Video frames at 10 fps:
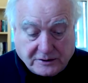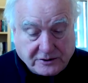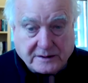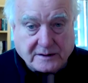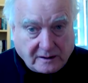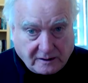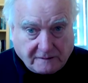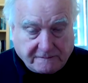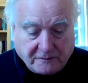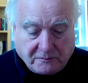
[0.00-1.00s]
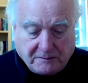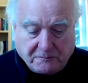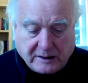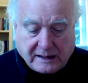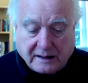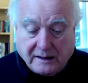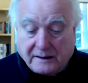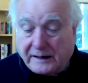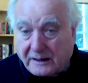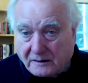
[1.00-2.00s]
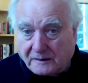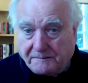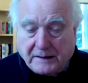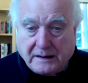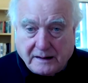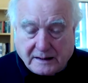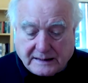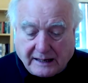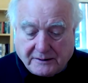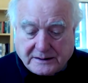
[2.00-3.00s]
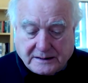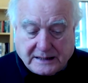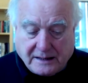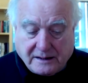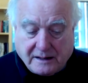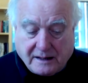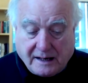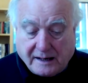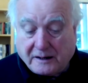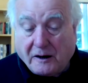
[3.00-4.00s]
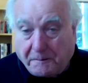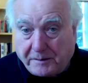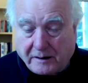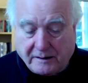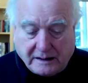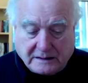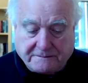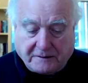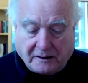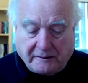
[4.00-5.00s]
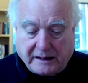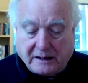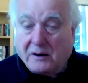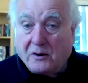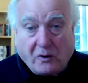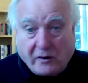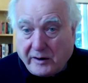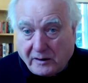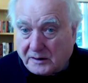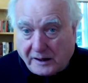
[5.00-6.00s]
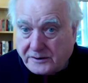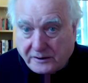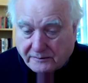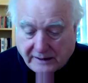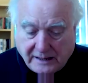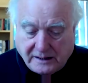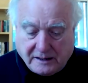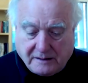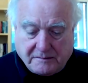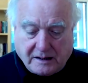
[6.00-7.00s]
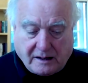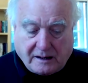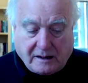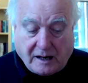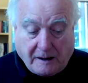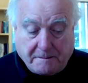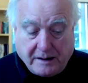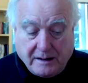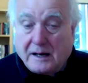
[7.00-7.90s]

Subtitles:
which is a lot for 1 week. Nickel is now at a 10-year high. Copper is following. Oil and uranium are up.